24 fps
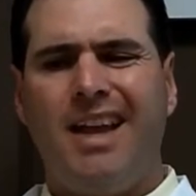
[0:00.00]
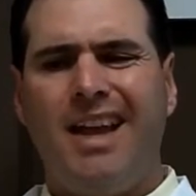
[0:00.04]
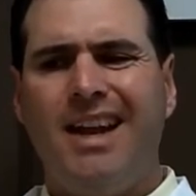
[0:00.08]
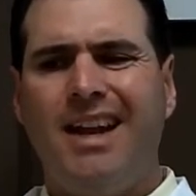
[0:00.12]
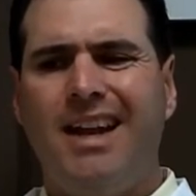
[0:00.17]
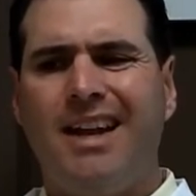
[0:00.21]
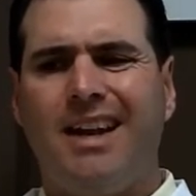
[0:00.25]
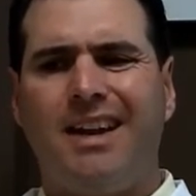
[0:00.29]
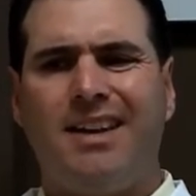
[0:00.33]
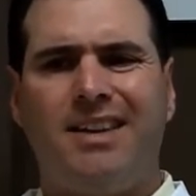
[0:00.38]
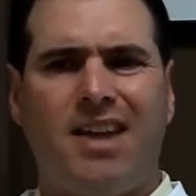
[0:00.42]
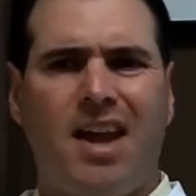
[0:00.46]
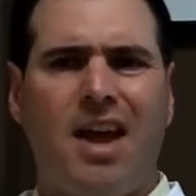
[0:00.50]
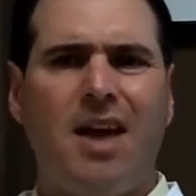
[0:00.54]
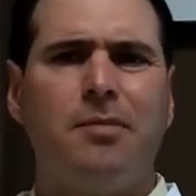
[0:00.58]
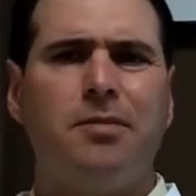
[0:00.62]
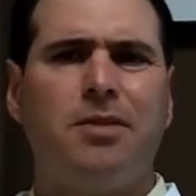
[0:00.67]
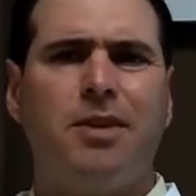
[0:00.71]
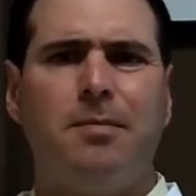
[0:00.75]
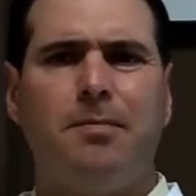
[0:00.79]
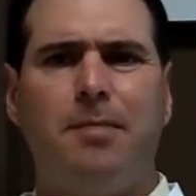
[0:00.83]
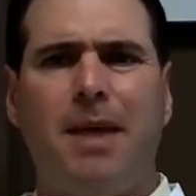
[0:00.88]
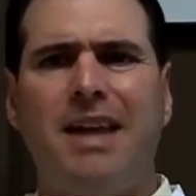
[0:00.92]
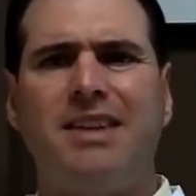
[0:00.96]
in an
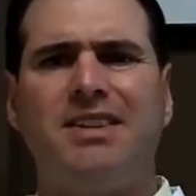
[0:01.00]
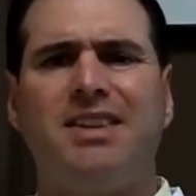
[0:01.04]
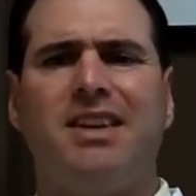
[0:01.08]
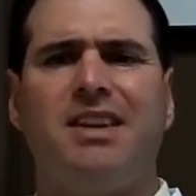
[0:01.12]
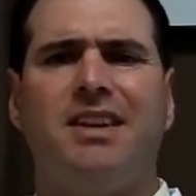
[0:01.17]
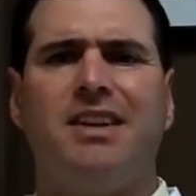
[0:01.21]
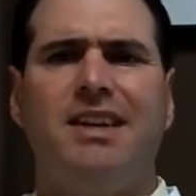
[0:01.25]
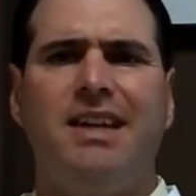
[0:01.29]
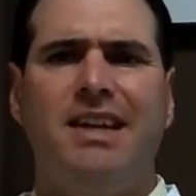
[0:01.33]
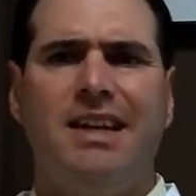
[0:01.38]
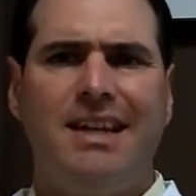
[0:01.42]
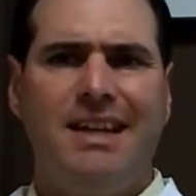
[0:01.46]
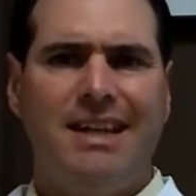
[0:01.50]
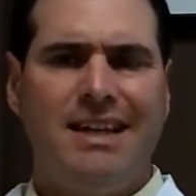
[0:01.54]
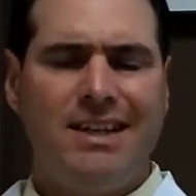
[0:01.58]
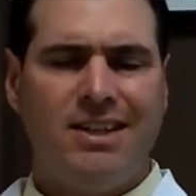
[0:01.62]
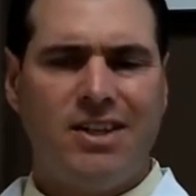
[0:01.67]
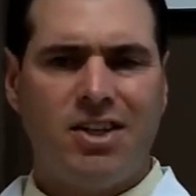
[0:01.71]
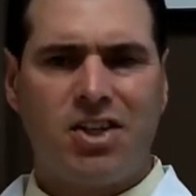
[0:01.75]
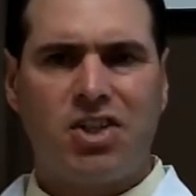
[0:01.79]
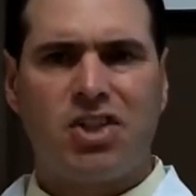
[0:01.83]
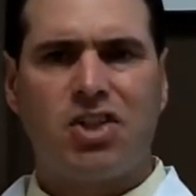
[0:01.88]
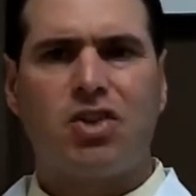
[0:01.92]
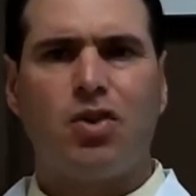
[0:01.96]
attempt to basically
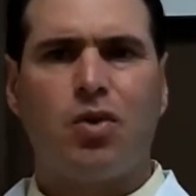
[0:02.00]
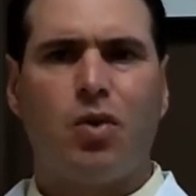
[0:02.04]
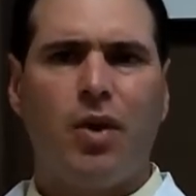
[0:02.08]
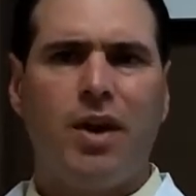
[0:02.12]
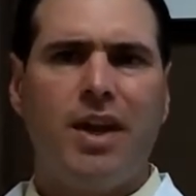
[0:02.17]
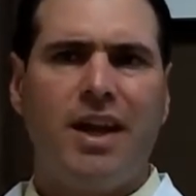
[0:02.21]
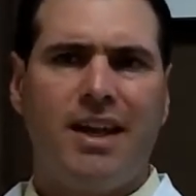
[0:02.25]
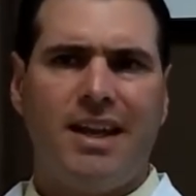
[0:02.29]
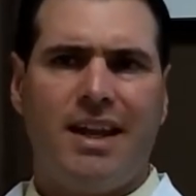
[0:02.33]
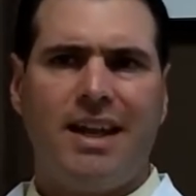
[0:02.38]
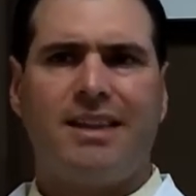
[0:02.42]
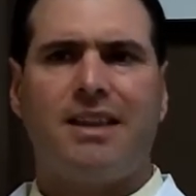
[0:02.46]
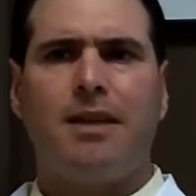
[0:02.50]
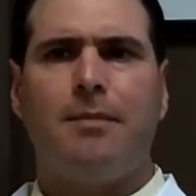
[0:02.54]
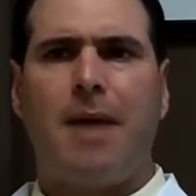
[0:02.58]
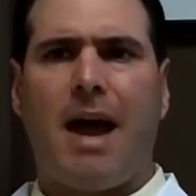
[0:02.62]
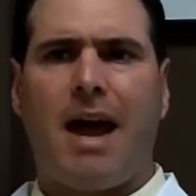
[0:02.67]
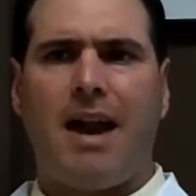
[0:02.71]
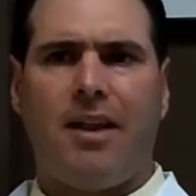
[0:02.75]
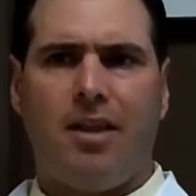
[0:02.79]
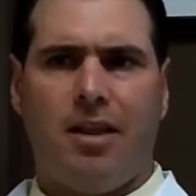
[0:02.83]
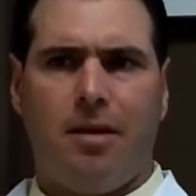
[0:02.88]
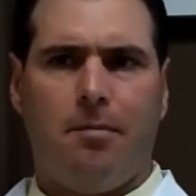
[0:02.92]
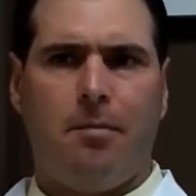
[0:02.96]
destroy and get them
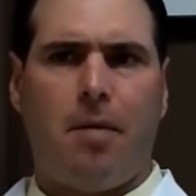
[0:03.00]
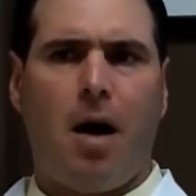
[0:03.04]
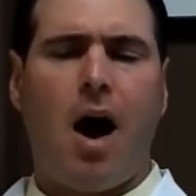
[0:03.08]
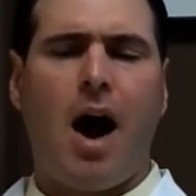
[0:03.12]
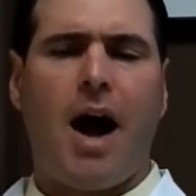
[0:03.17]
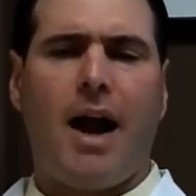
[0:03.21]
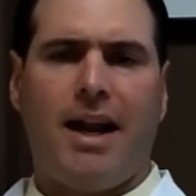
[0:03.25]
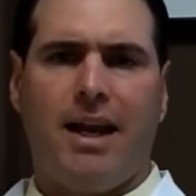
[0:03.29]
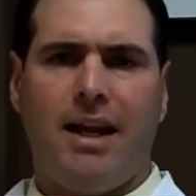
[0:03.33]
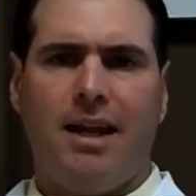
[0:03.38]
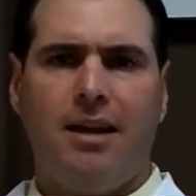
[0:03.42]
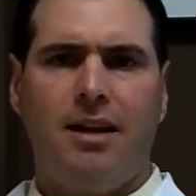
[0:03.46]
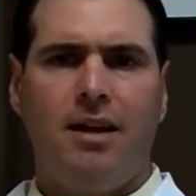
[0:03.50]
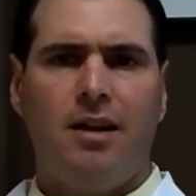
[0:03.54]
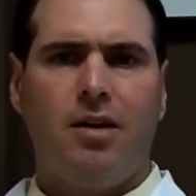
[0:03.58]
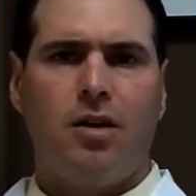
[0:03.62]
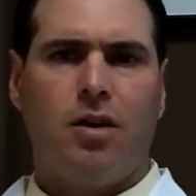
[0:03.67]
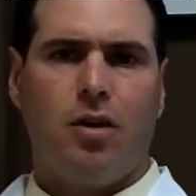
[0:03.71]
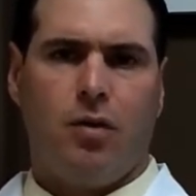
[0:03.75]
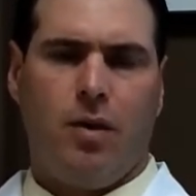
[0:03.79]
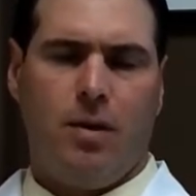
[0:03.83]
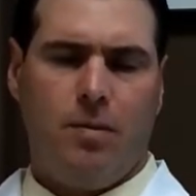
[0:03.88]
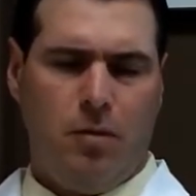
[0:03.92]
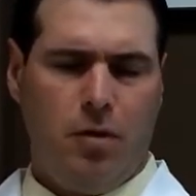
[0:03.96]
out of the body
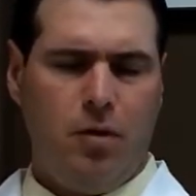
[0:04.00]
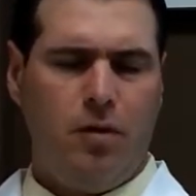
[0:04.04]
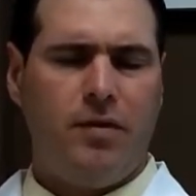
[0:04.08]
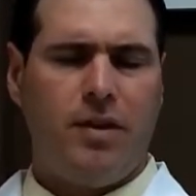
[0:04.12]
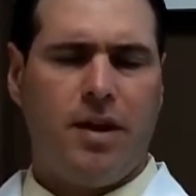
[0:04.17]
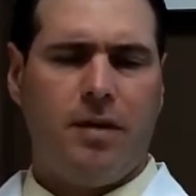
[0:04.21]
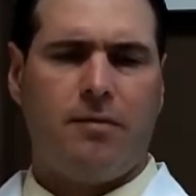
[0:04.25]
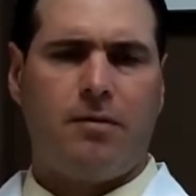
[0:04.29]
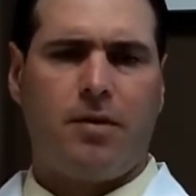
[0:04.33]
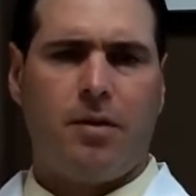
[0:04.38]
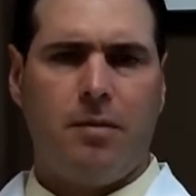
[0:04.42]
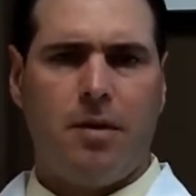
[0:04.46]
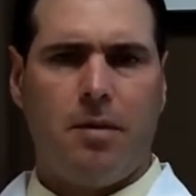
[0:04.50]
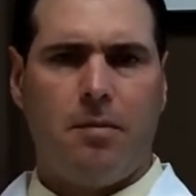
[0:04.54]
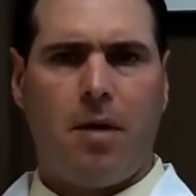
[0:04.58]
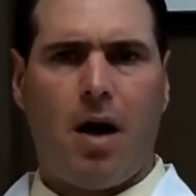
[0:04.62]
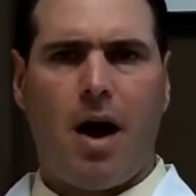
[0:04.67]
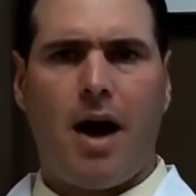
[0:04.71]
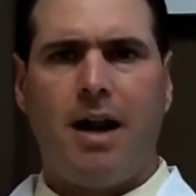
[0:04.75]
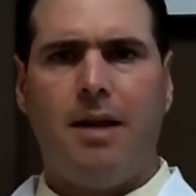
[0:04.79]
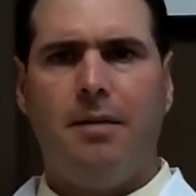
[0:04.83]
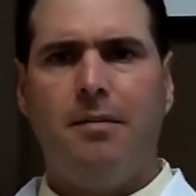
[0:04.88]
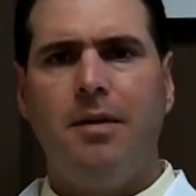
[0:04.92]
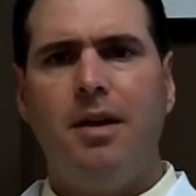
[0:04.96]
or remove them from the
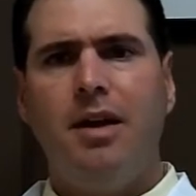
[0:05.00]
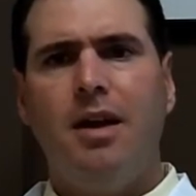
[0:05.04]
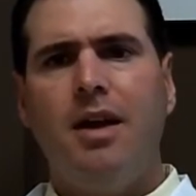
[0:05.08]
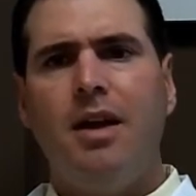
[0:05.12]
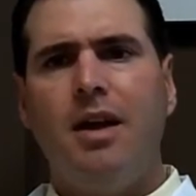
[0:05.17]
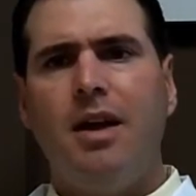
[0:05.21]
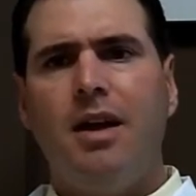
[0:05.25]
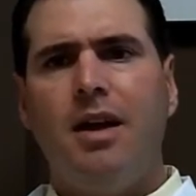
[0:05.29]
body.